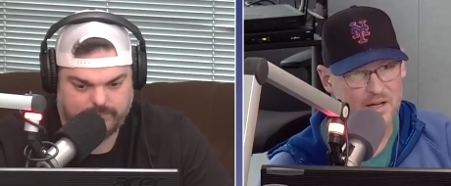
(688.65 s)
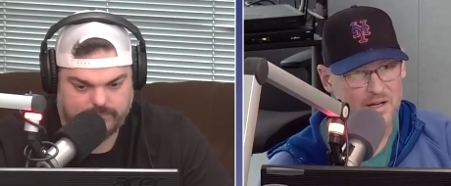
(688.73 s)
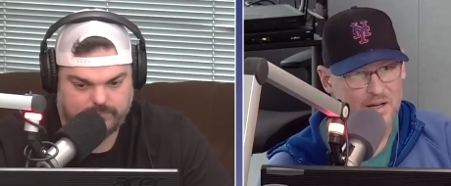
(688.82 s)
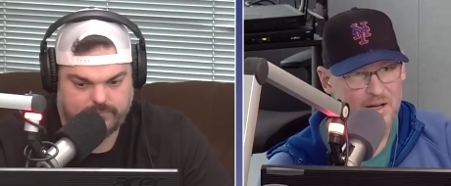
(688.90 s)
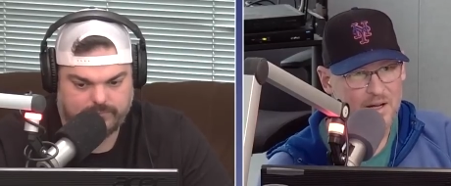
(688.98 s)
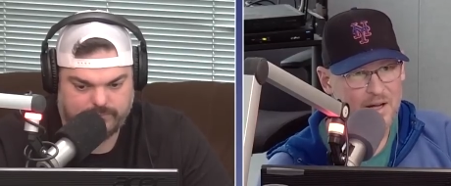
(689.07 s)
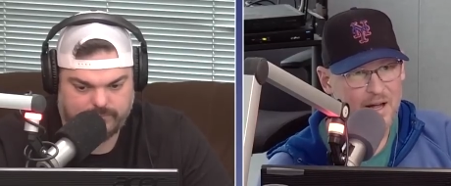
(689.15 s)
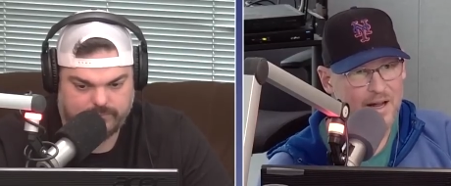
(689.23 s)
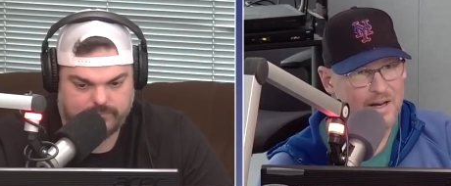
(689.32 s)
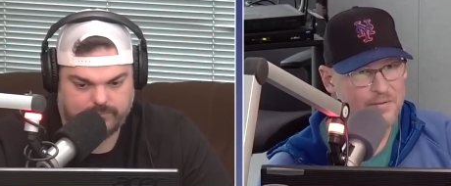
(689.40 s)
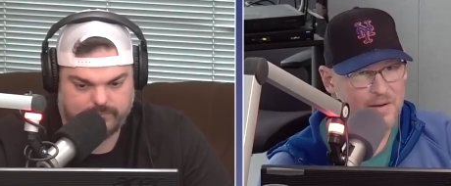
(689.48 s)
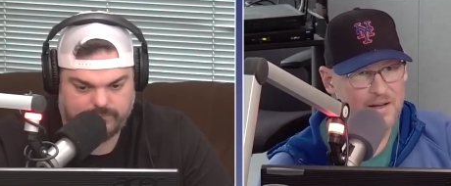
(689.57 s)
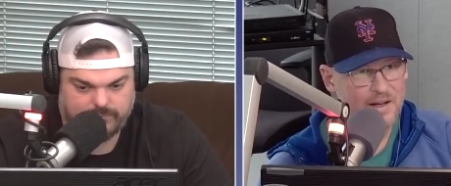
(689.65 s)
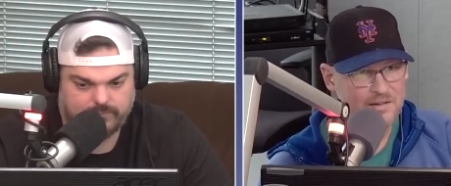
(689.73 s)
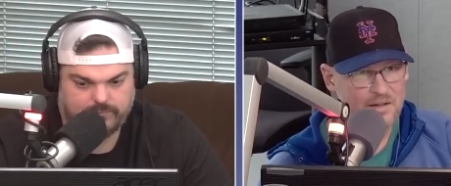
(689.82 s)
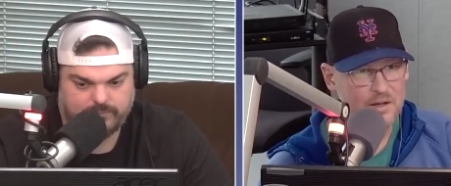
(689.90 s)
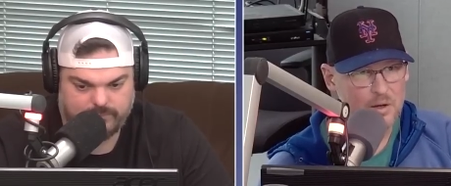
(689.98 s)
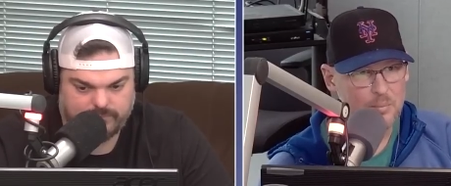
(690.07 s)
Speaker 1: And if he
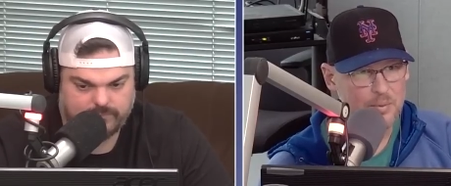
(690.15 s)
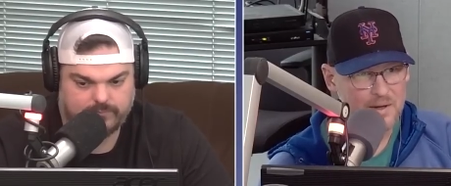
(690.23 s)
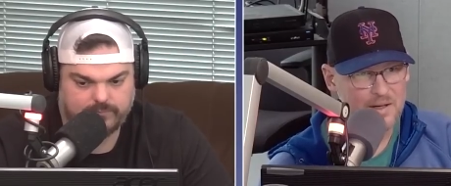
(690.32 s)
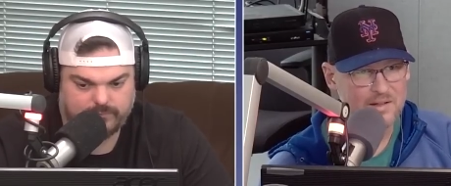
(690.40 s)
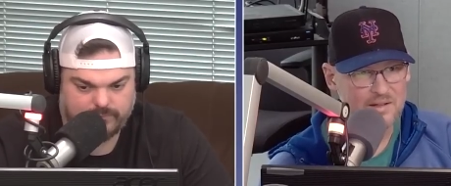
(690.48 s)
doesn't complete